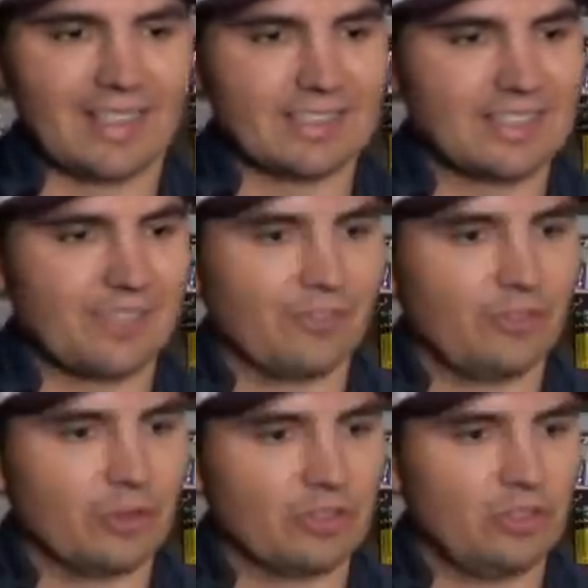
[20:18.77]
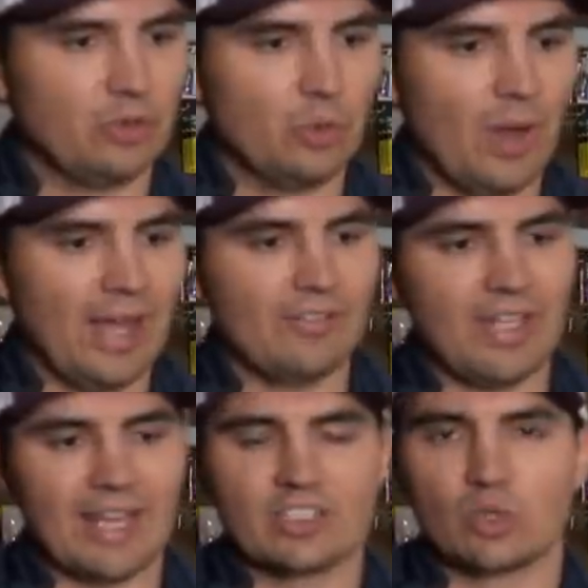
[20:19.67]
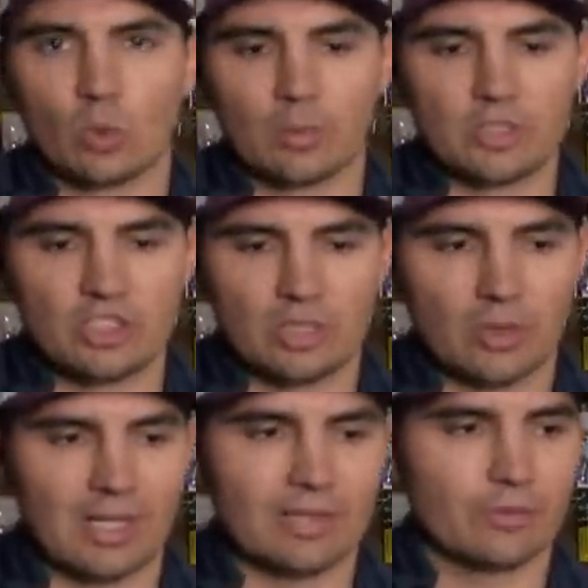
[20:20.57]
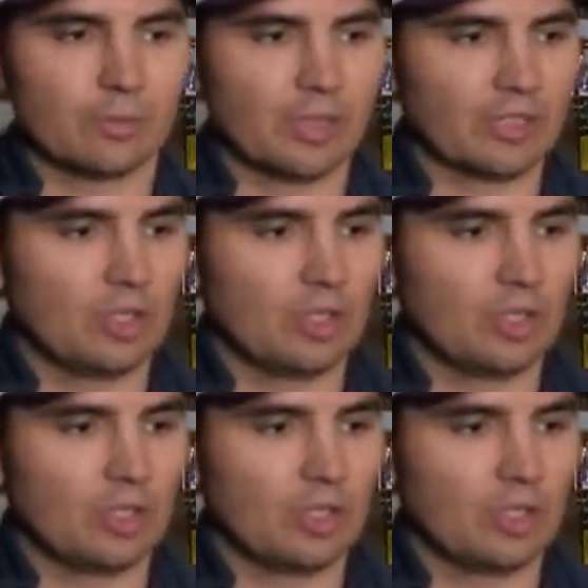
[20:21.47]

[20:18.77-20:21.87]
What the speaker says: on a 7'2" heavy action worm jig rod from the